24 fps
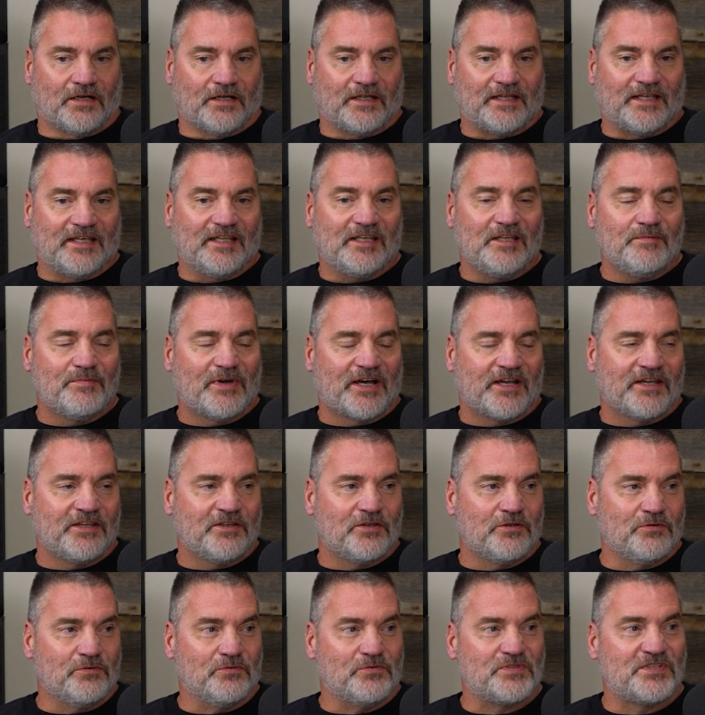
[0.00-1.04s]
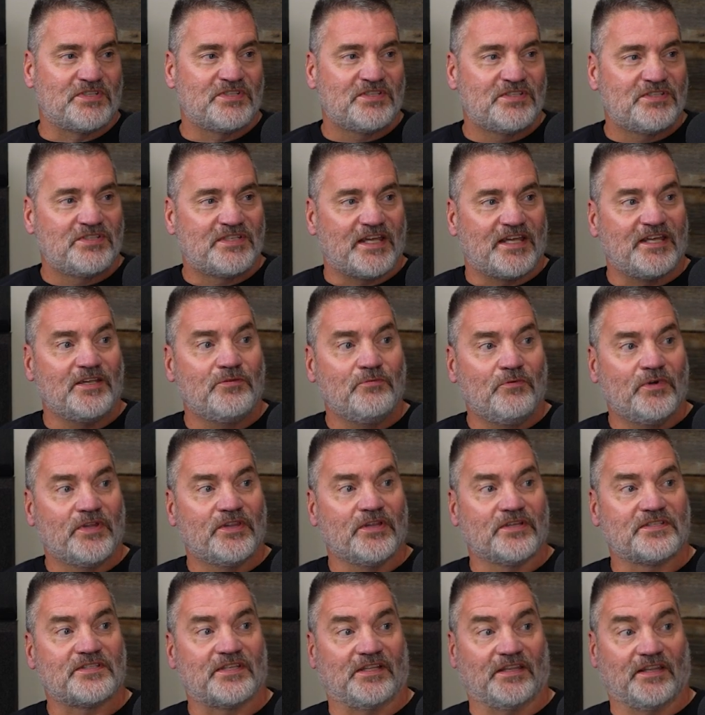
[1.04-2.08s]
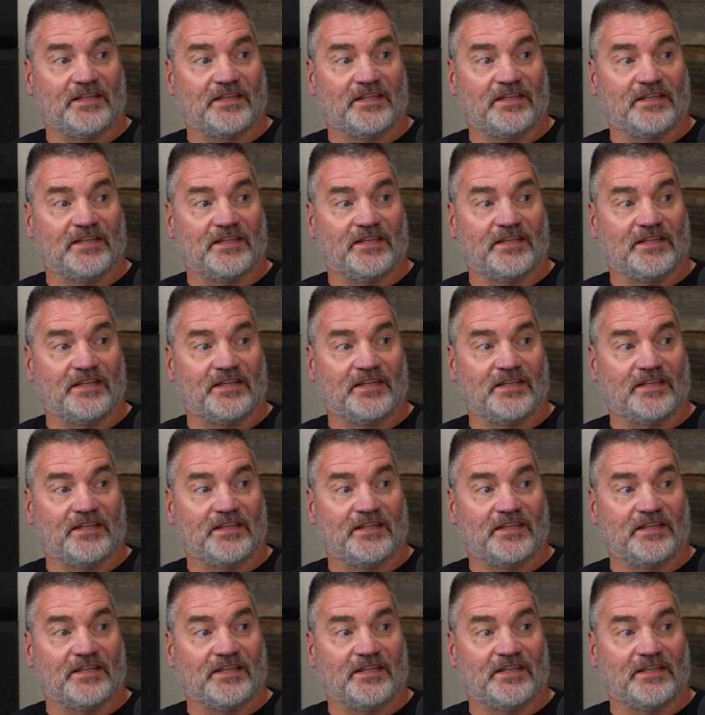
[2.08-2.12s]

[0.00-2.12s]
anybody who stayed with us at